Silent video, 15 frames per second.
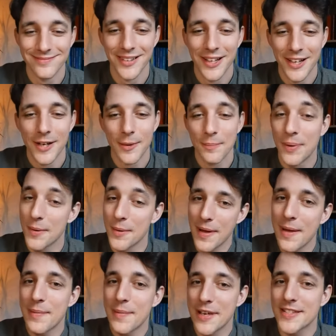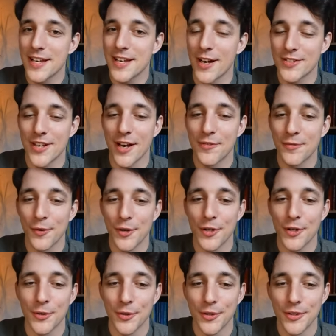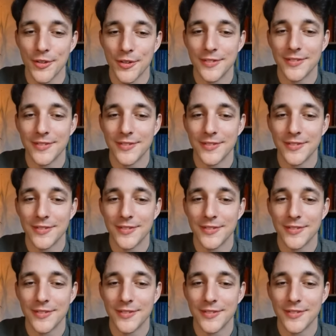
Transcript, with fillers: I realized that uh, Tabitha,